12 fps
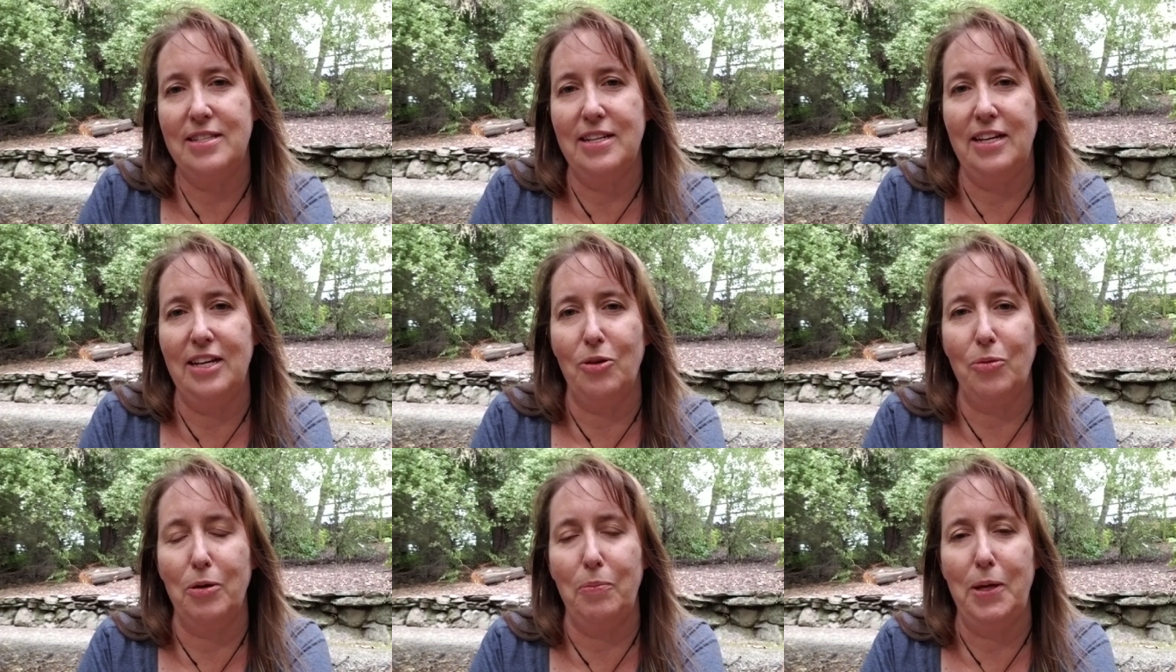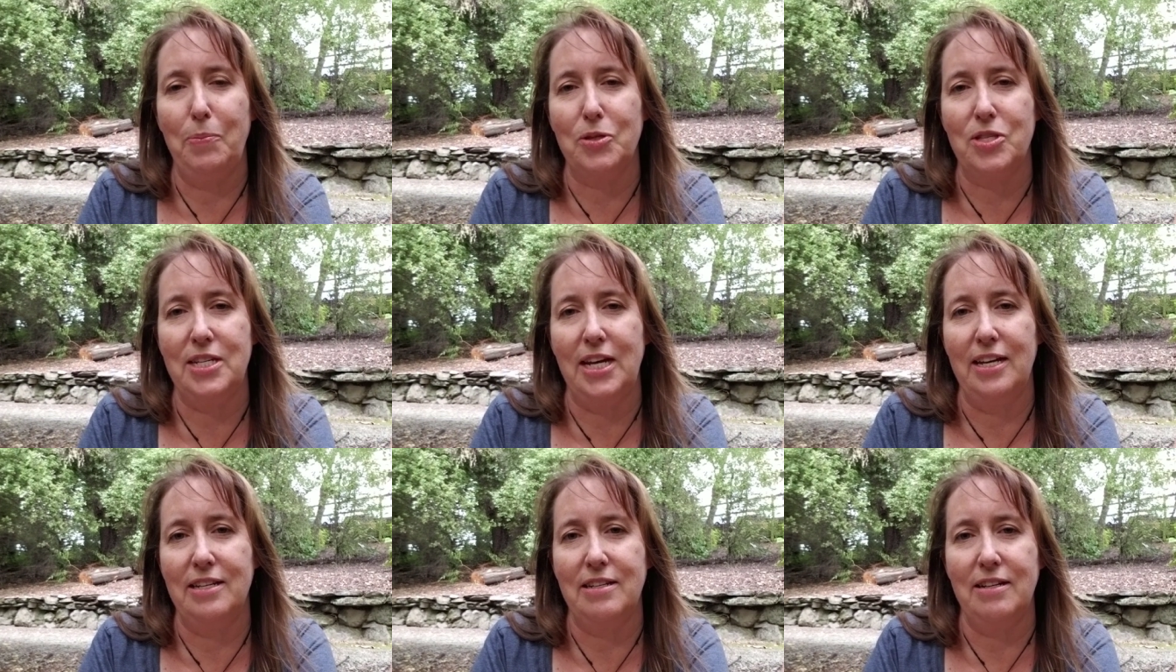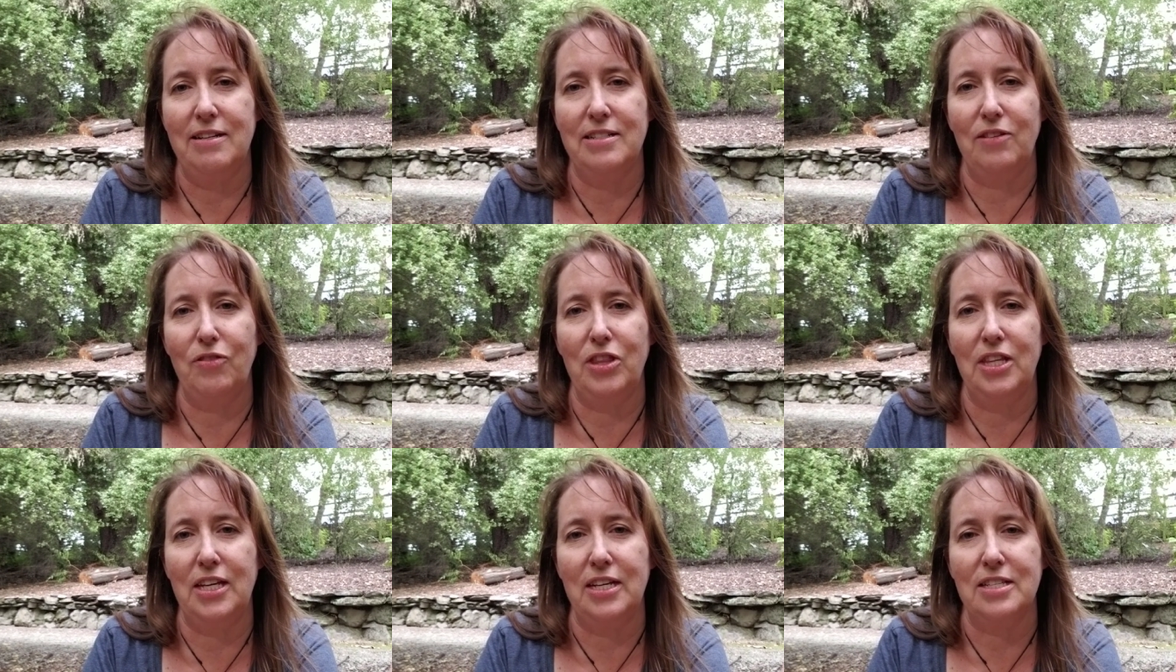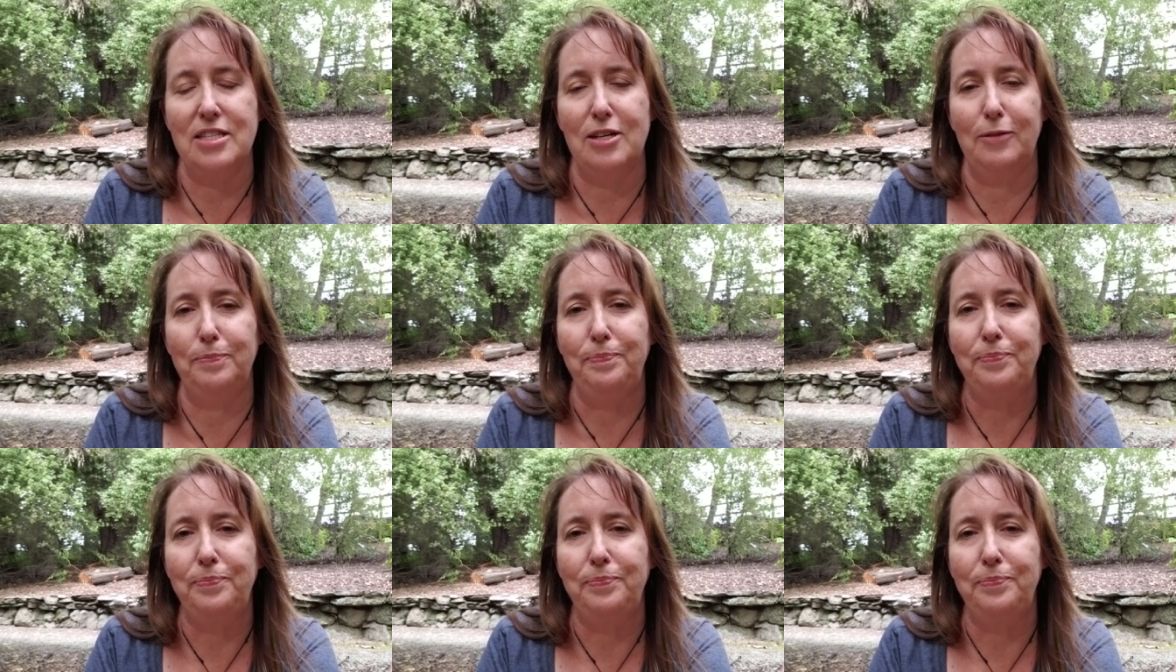to hear where people stand on different things. So